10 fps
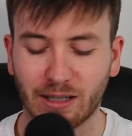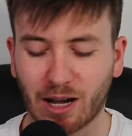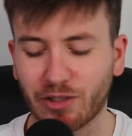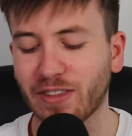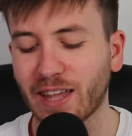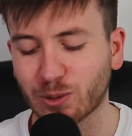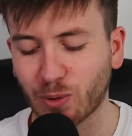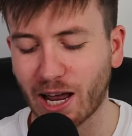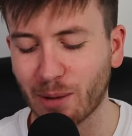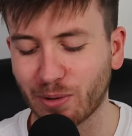I think that's
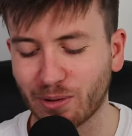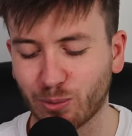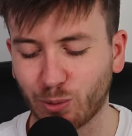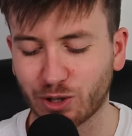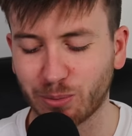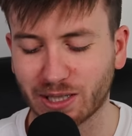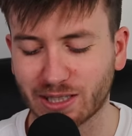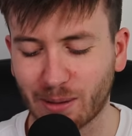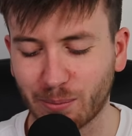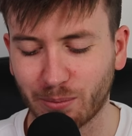what happened, which mixed
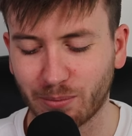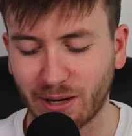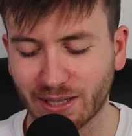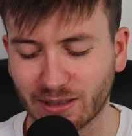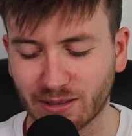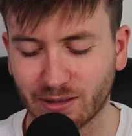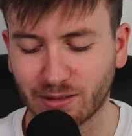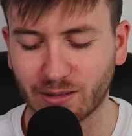up Essendon.